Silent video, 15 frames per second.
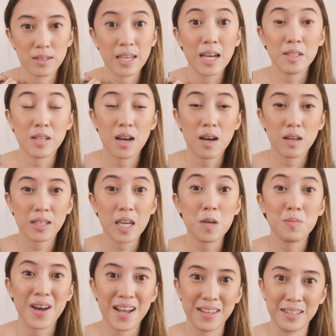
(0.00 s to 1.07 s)

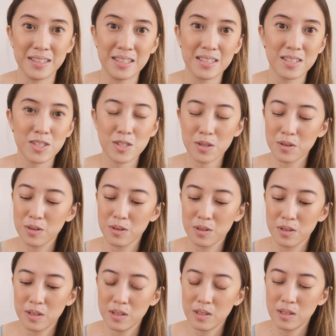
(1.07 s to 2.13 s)
K-Palette.
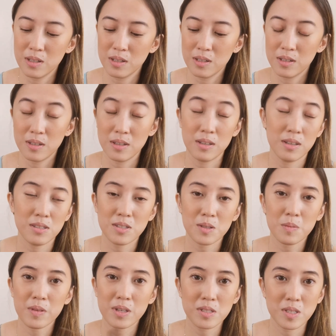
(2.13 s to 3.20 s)
So it's
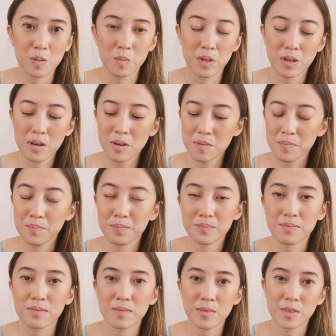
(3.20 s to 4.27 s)
something similar.
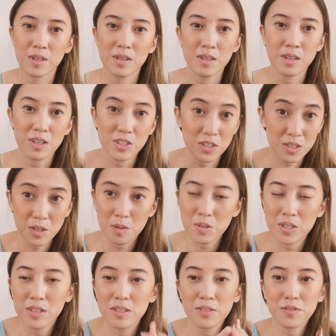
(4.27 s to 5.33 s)
It just
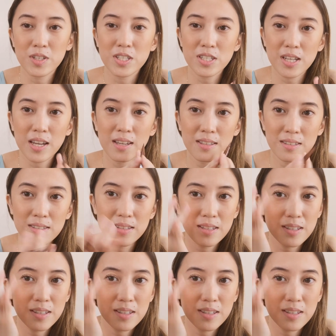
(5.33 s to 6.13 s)
comes in a different shade.